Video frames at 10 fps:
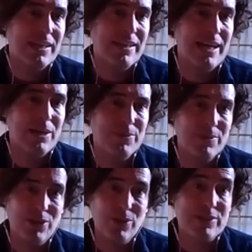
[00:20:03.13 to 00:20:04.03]

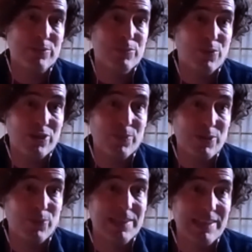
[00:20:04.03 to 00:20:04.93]
Now you get rewarded
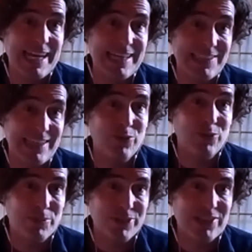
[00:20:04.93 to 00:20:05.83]
with real cash into
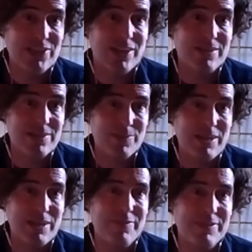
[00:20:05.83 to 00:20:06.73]
your money jar. So we
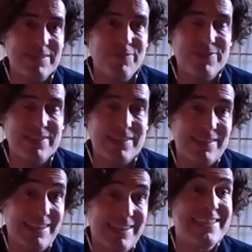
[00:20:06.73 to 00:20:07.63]
now have an
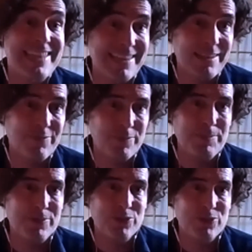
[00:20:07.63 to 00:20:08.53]
incentive for
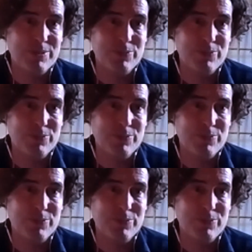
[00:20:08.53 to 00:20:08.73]
people to